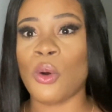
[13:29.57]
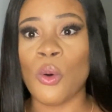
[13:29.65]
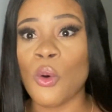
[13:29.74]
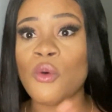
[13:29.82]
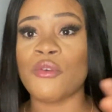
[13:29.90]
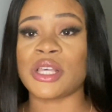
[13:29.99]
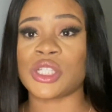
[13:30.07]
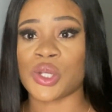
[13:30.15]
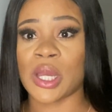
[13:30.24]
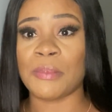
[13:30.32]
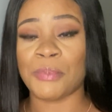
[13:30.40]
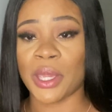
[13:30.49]
whole
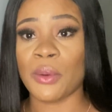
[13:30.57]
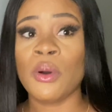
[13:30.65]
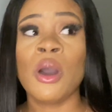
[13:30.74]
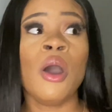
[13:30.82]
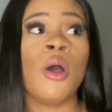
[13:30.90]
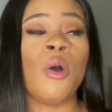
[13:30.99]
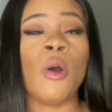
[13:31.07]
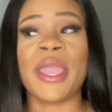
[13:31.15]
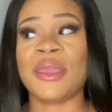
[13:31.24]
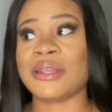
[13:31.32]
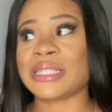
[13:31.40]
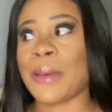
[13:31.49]
restaurant bill, or are
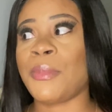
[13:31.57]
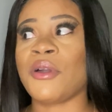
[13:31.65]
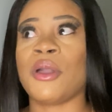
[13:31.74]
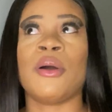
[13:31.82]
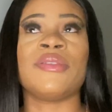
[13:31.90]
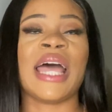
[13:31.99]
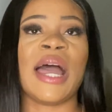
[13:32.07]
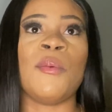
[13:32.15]
you the type of girl that